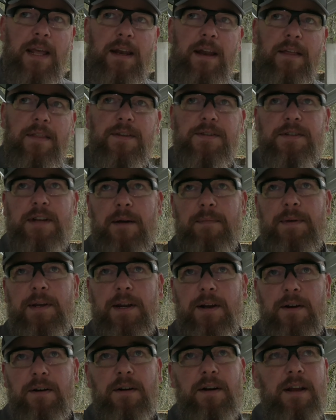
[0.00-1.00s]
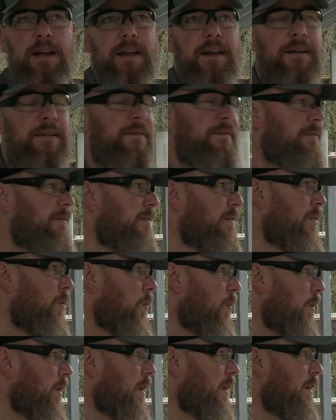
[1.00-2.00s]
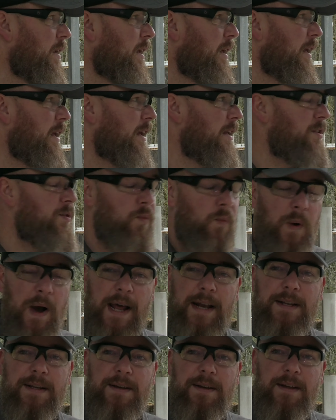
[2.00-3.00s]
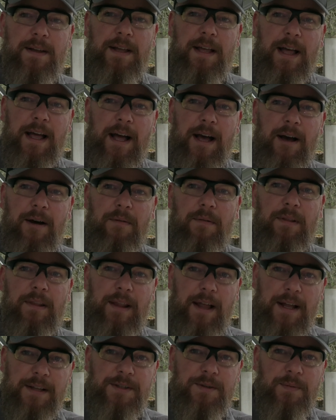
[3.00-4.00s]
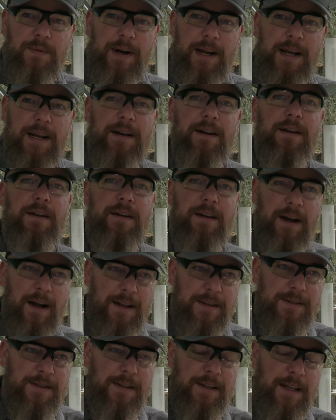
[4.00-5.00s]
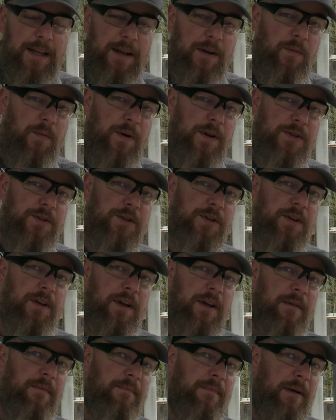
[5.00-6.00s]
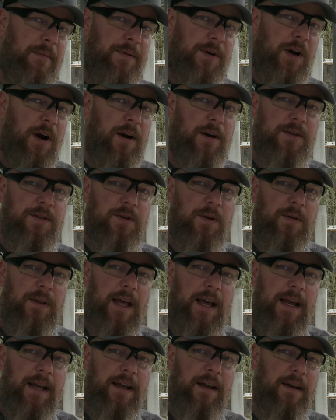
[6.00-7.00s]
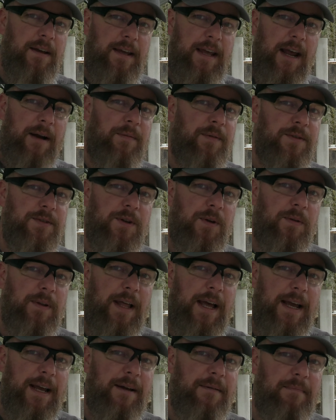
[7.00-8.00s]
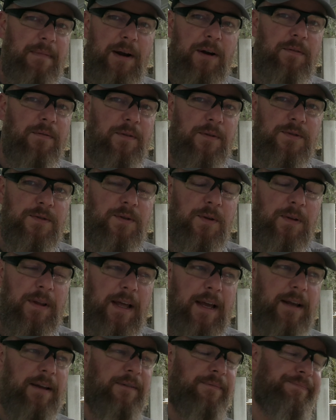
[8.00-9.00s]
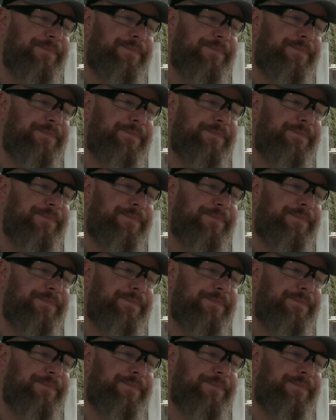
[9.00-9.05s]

Now this time of year in Oregon, it's wet. Lots of rain constantly, which paper targets don't like, cameras don't like, microphones don't like.